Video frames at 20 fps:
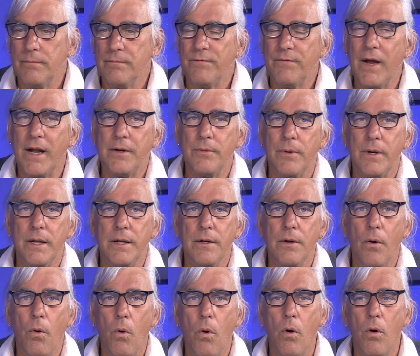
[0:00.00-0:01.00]

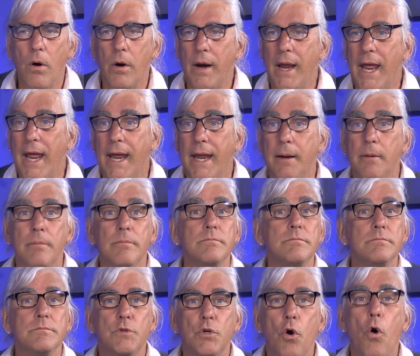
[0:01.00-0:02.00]
veteran or a
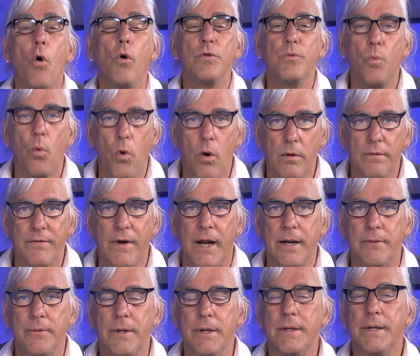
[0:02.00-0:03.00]
Cold War
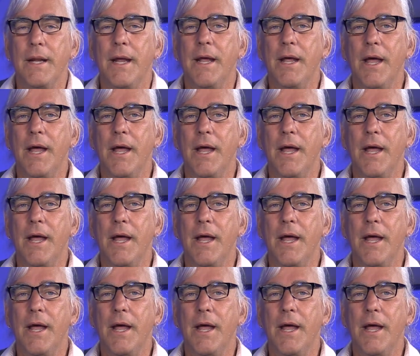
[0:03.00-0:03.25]
veteran.